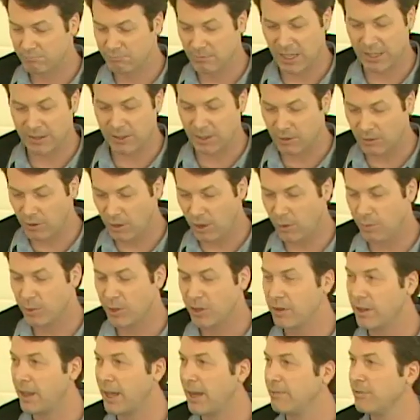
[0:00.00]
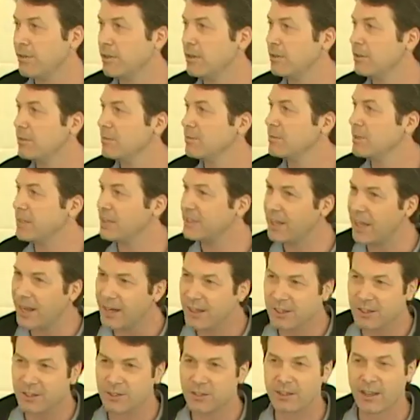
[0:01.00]
At the global level,
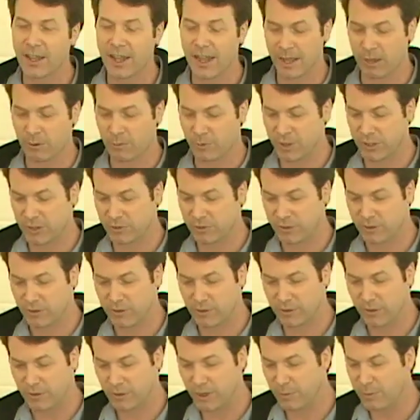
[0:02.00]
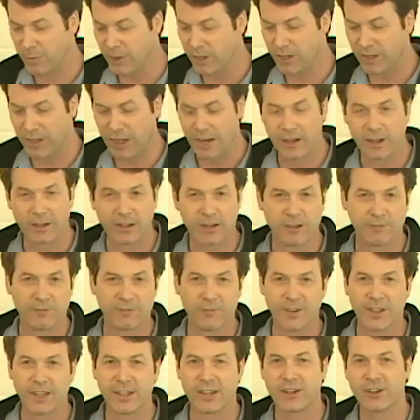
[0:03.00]
technical language, communicated in
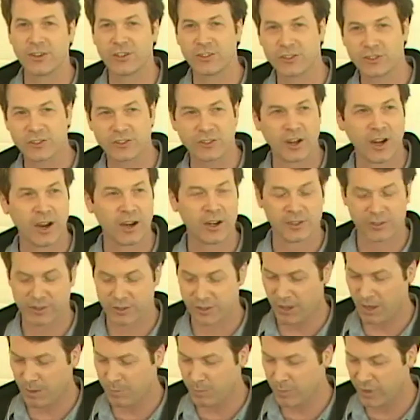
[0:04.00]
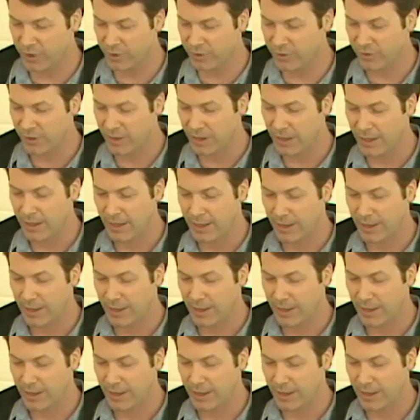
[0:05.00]
figures, charts, numbers,